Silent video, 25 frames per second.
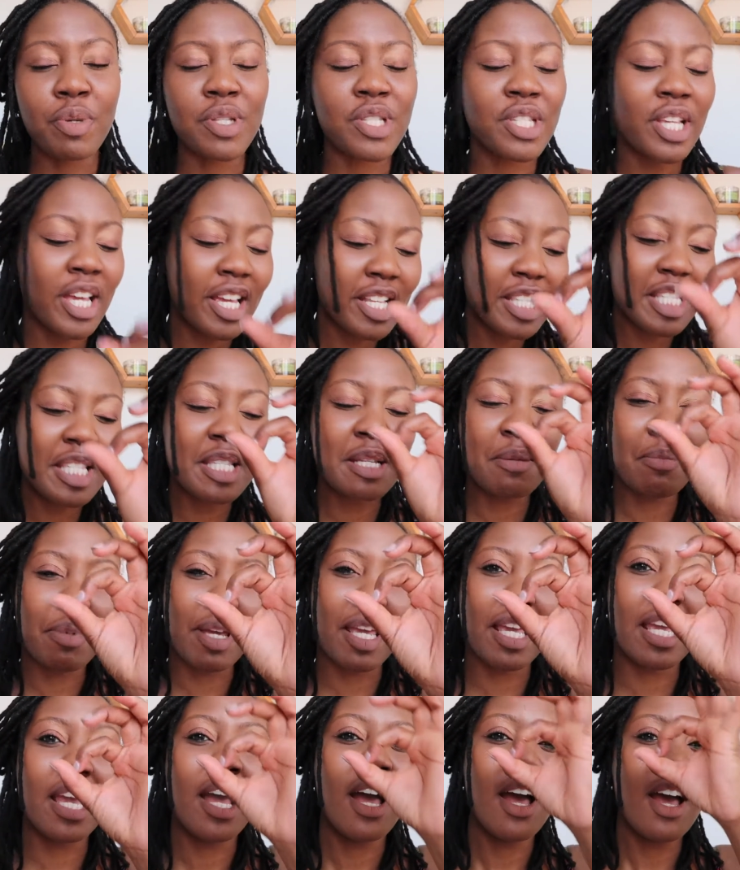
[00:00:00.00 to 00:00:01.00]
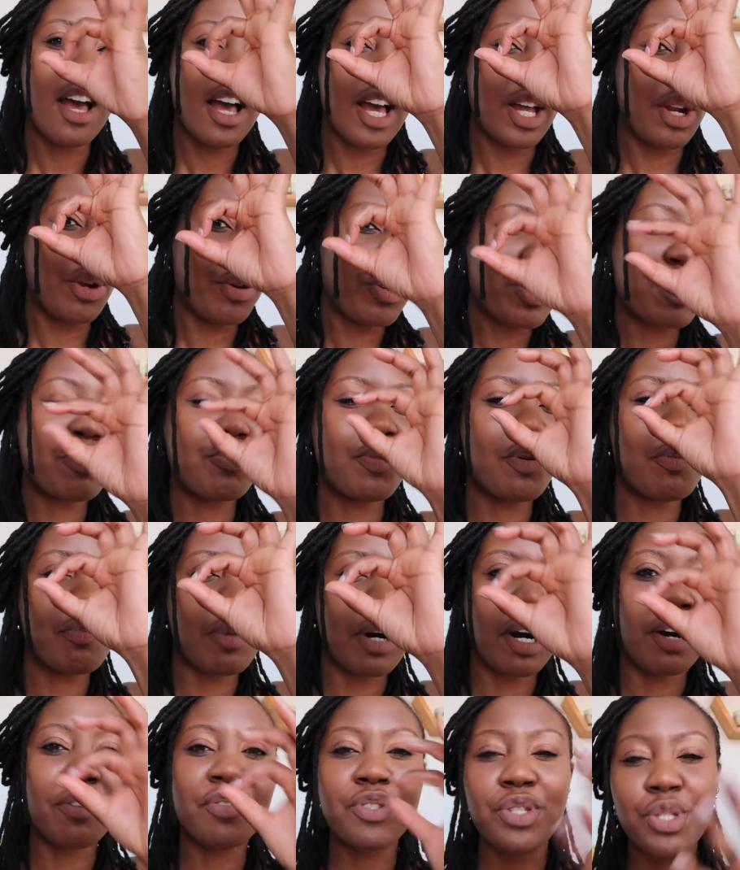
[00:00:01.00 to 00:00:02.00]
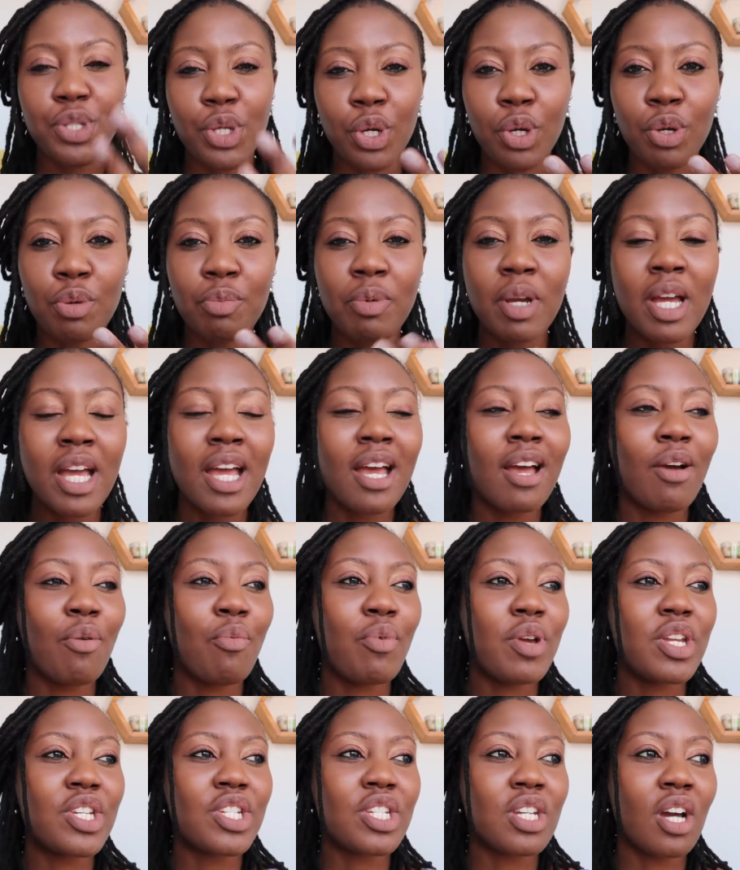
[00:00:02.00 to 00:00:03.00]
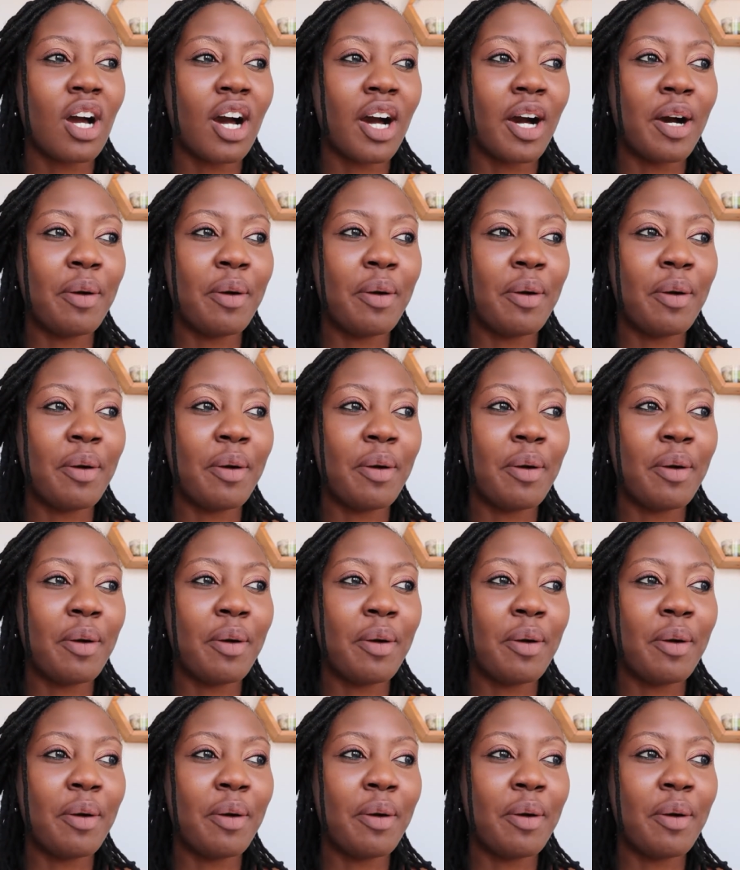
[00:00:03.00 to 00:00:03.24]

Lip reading: but tends to be a little small bar of soap, which